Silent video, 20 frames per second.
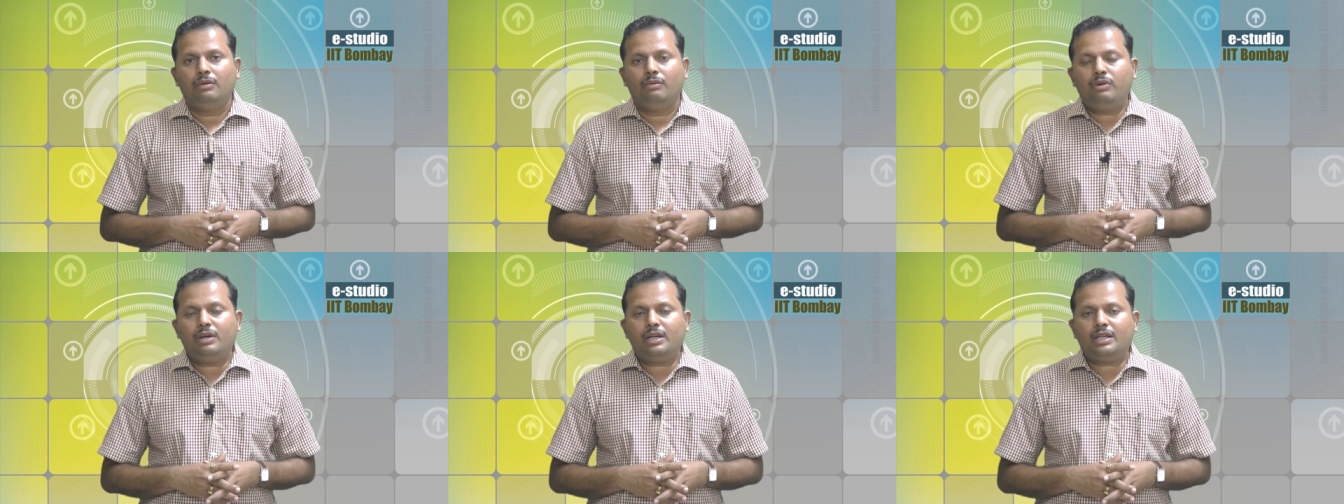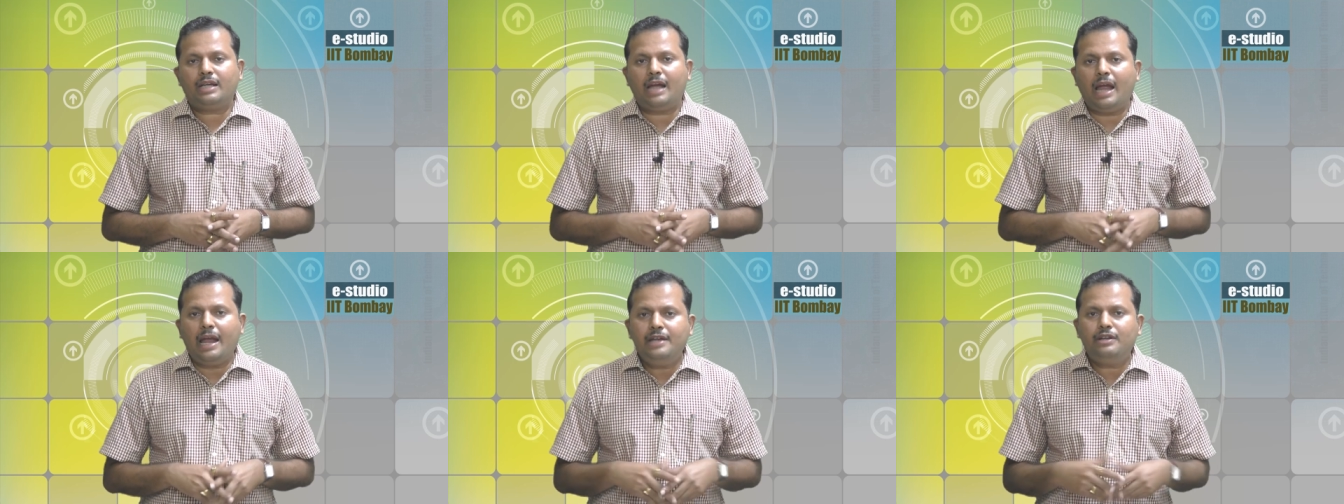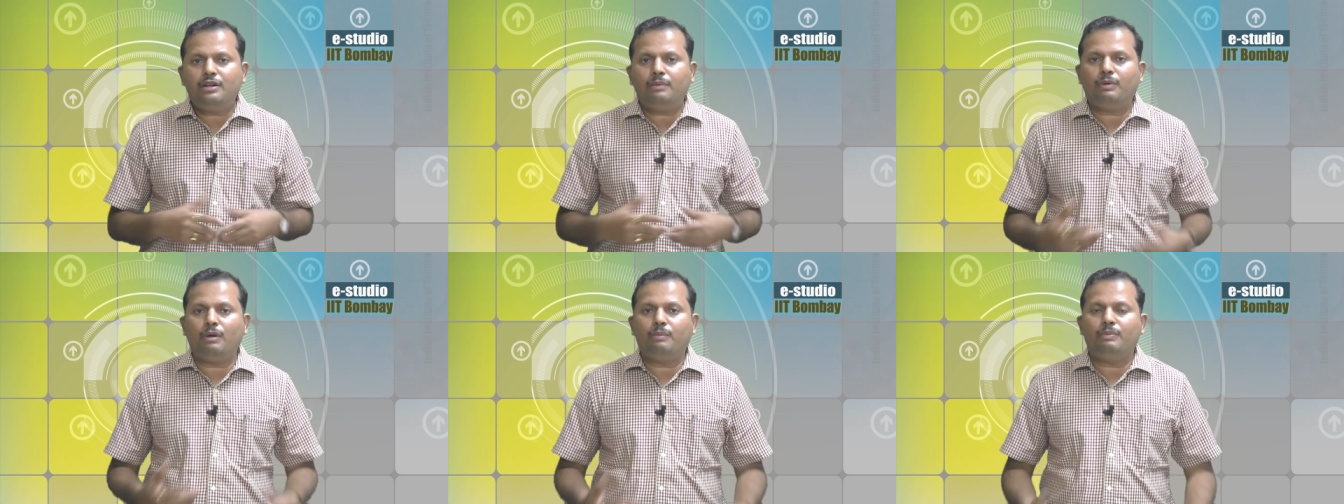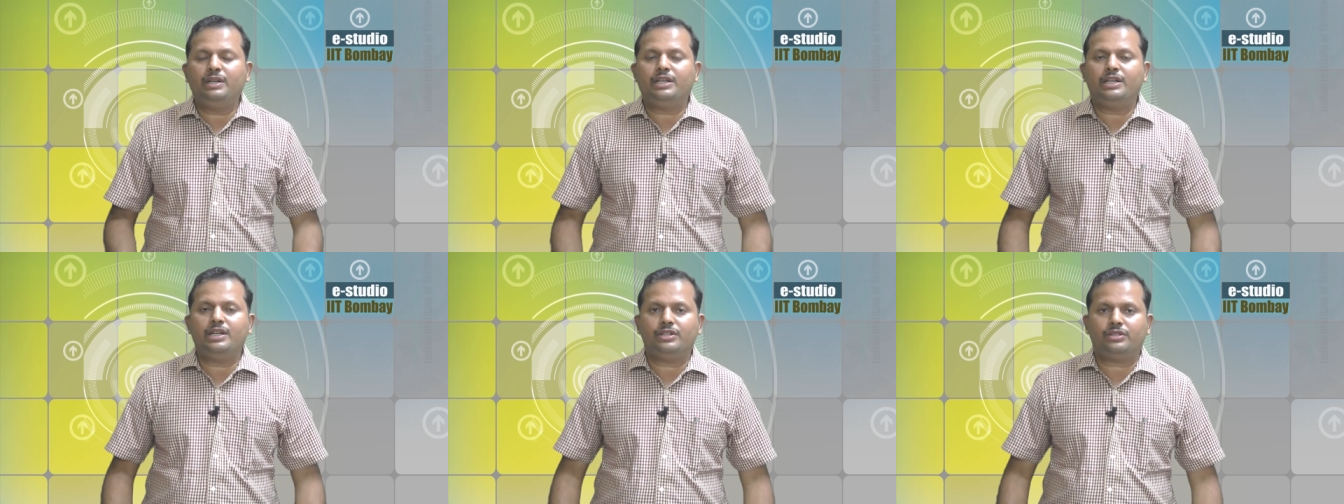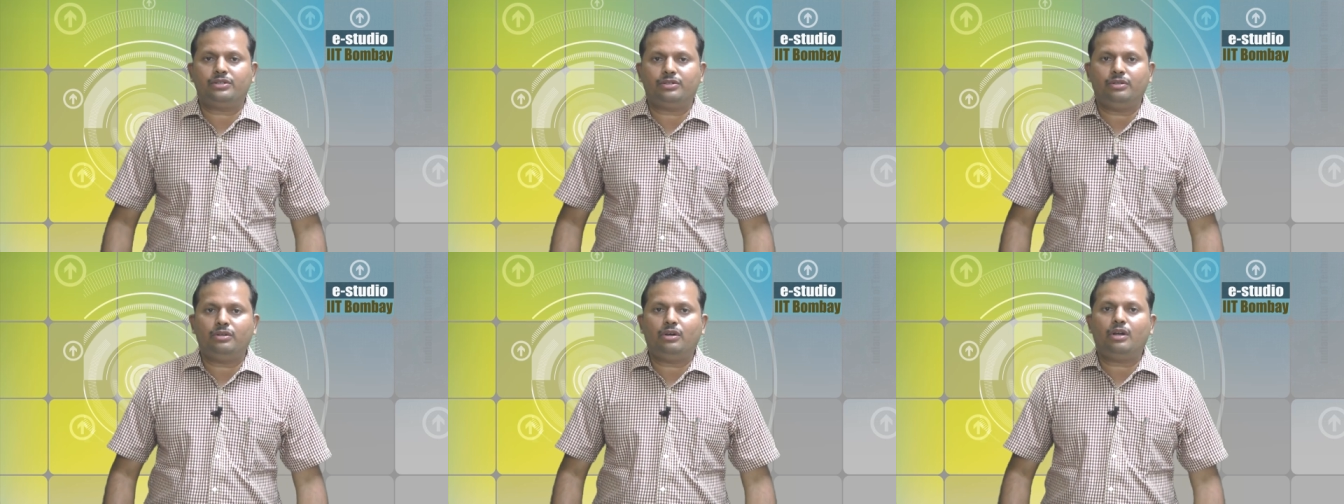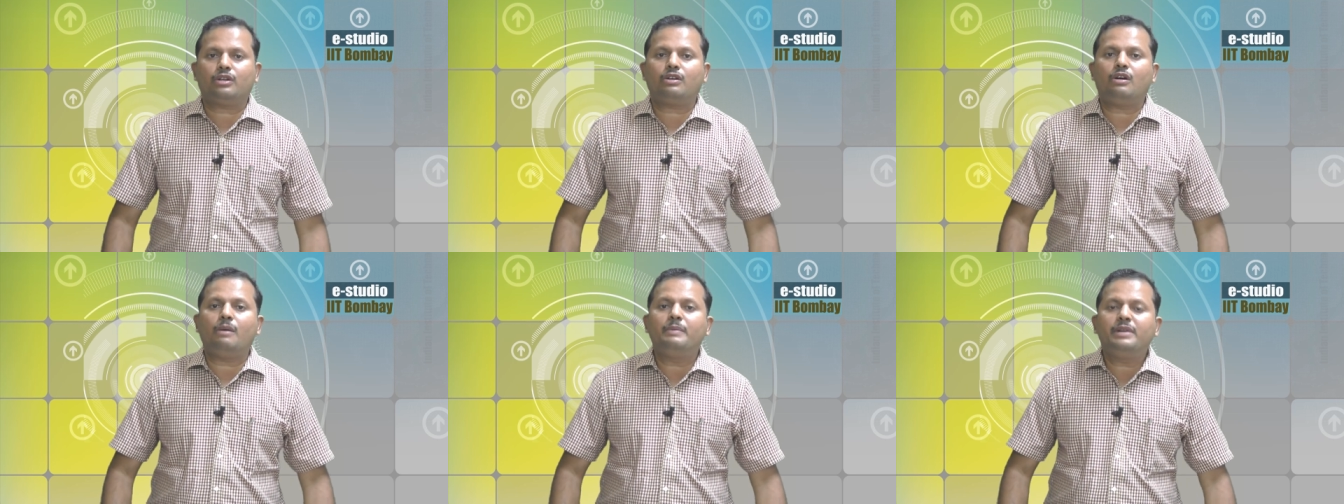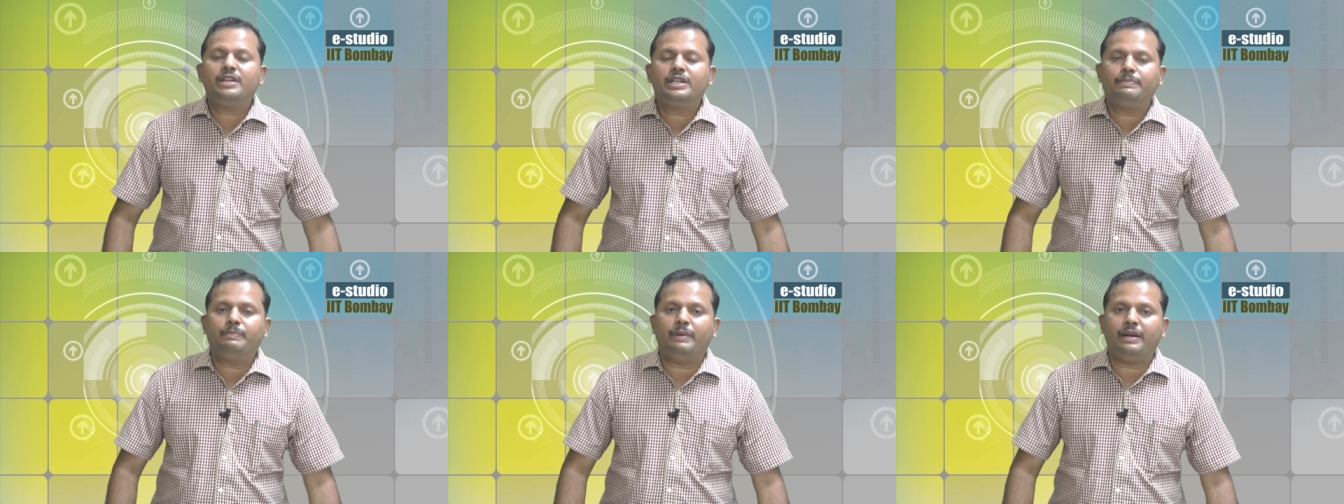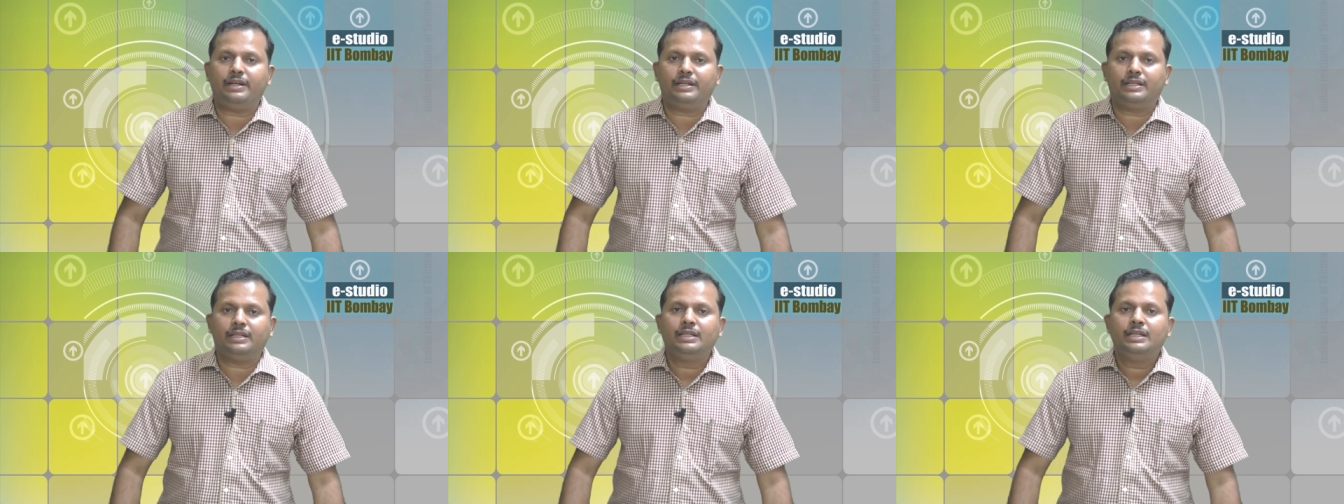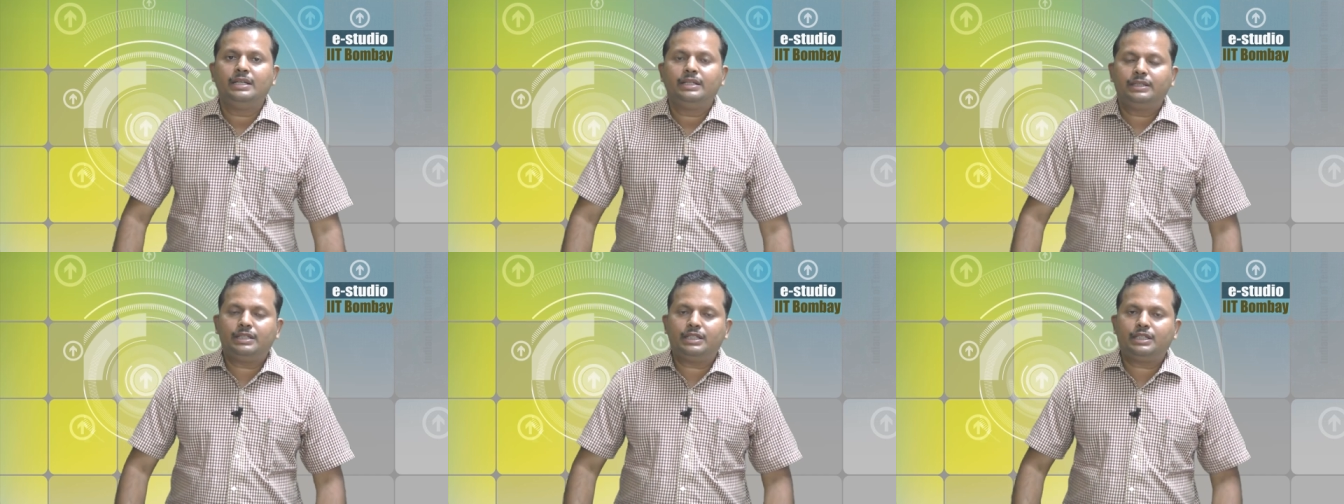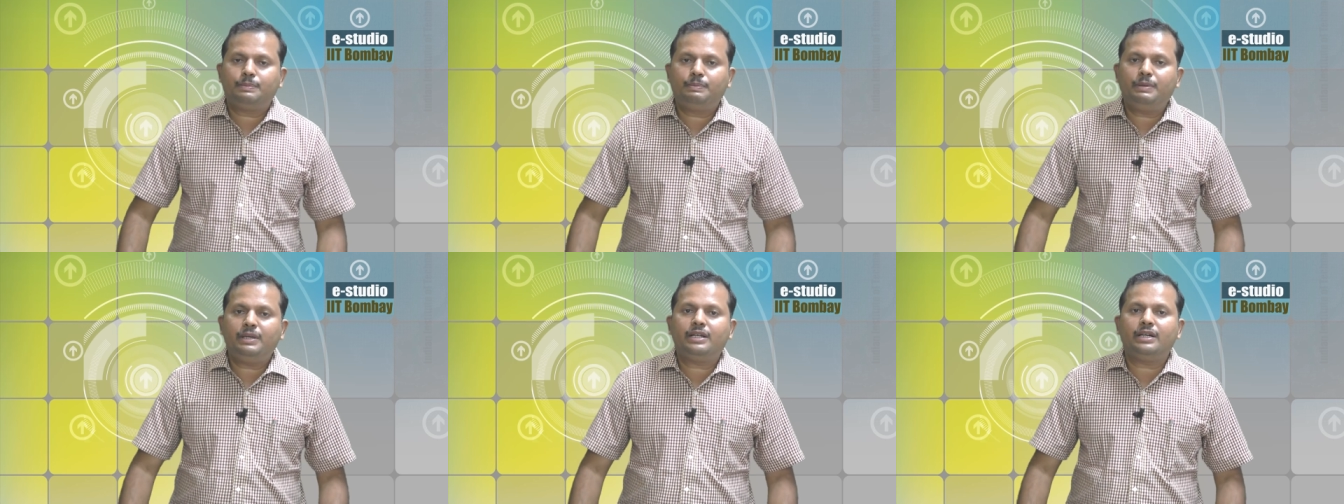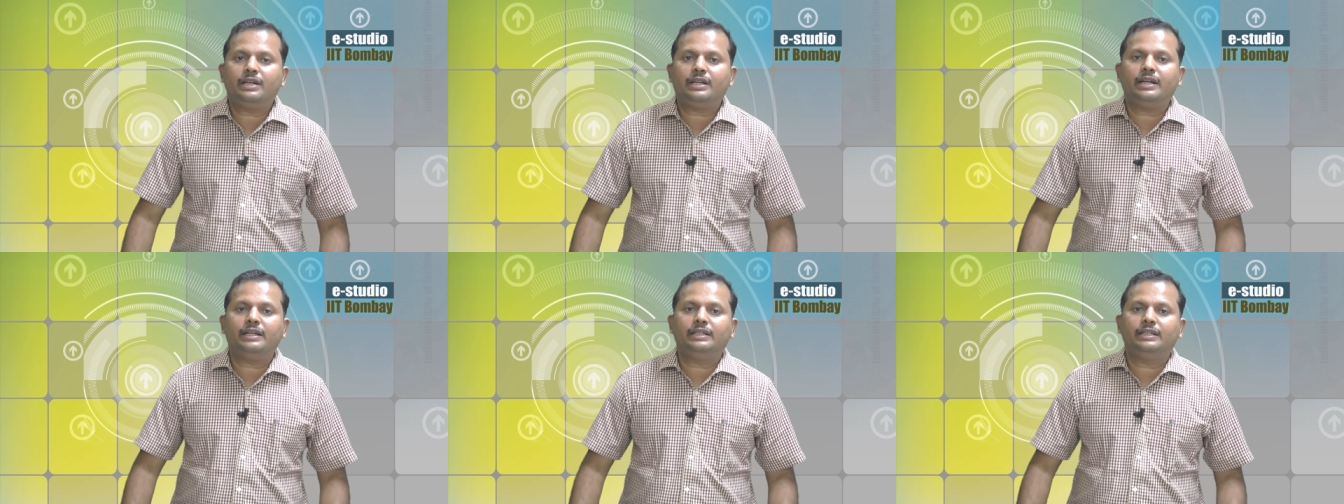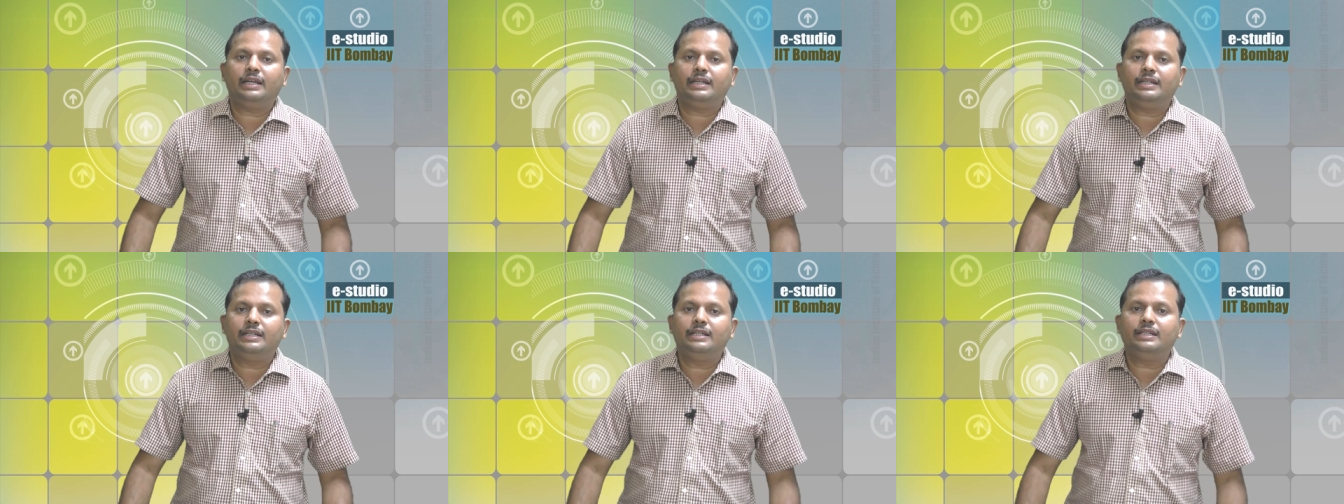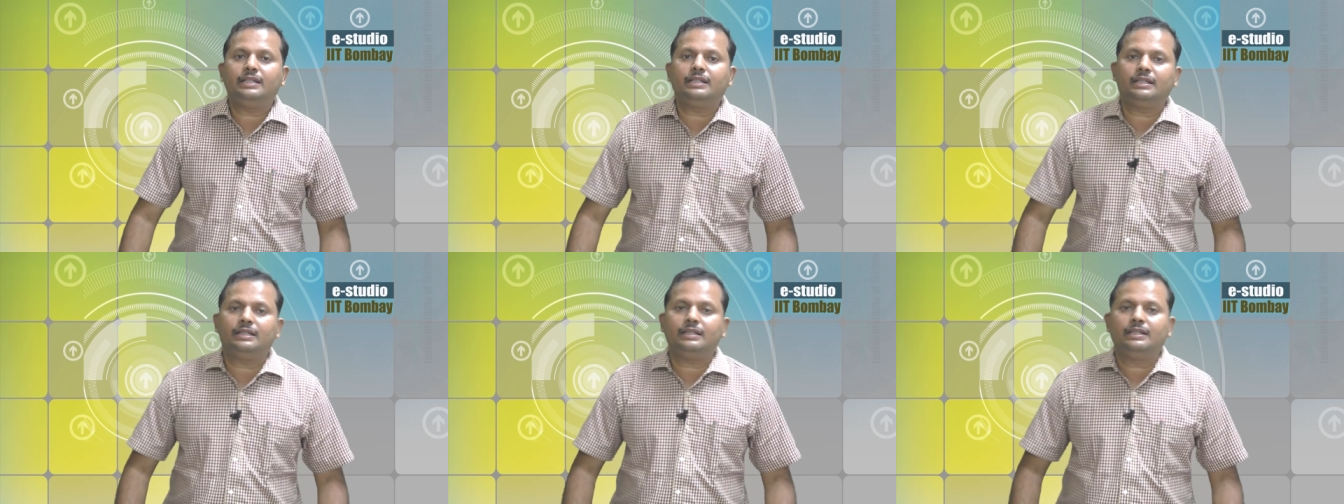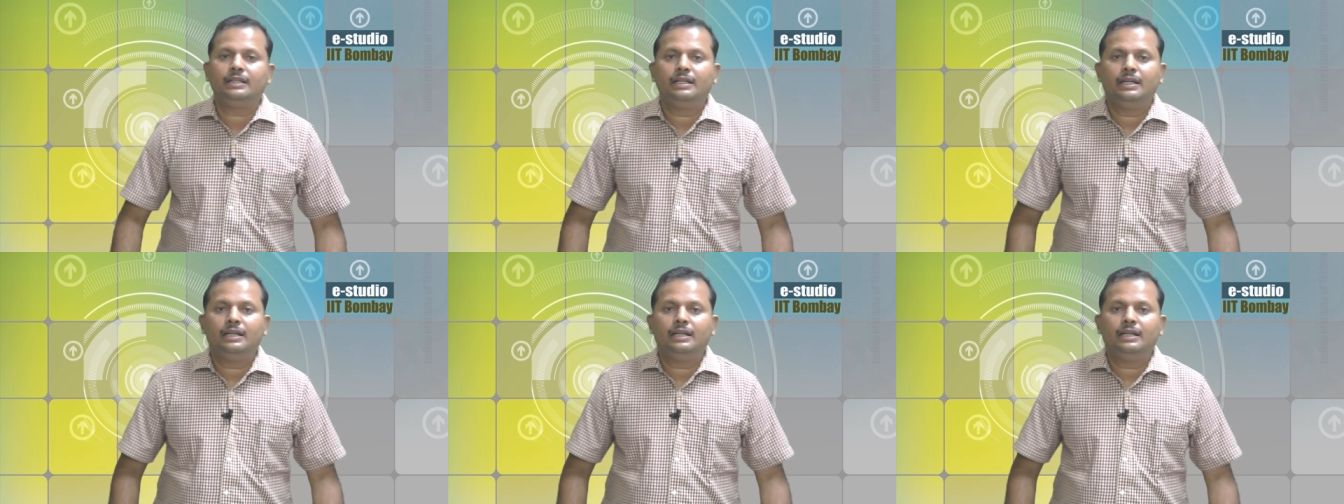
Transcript: What kind of obligation or commitment the speaker and the hearer